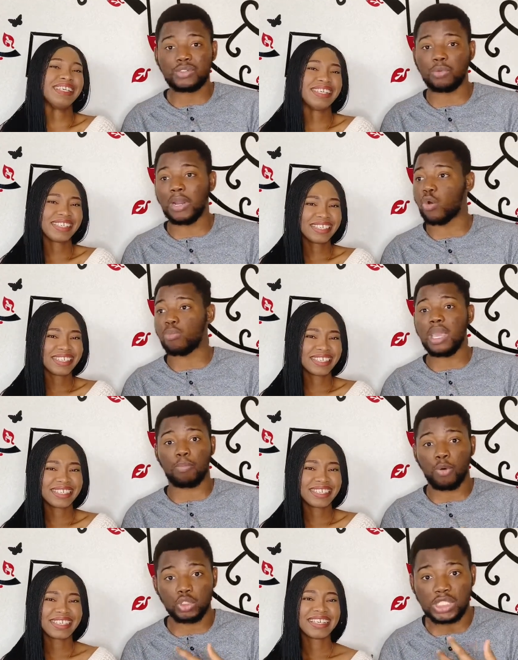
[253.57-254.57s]
Speaker 1: reply will be a
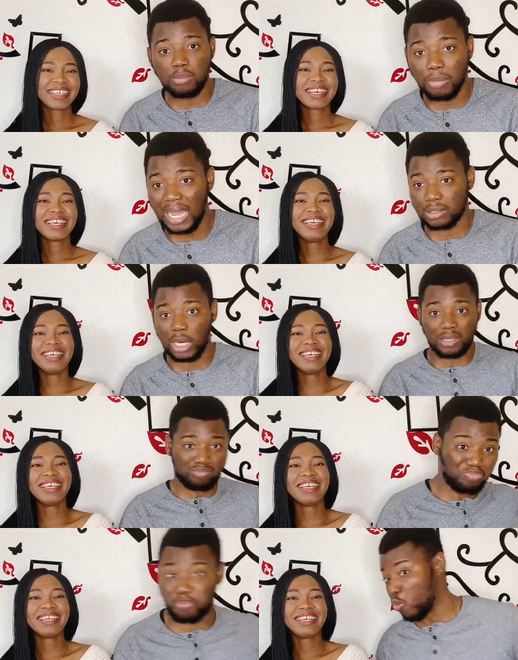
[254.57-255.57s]
punching bag, like
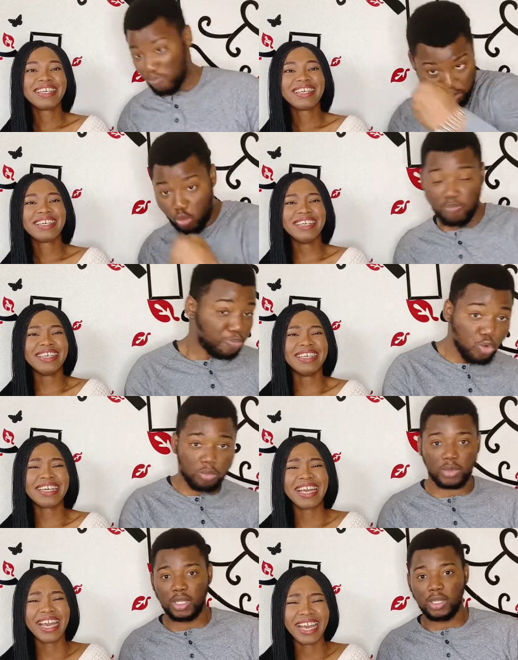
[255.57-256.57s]
boom, boom, boom.
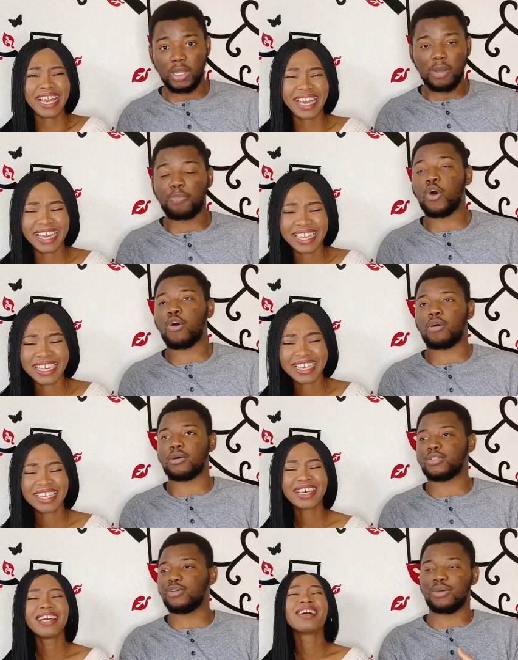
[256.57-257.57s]
but you,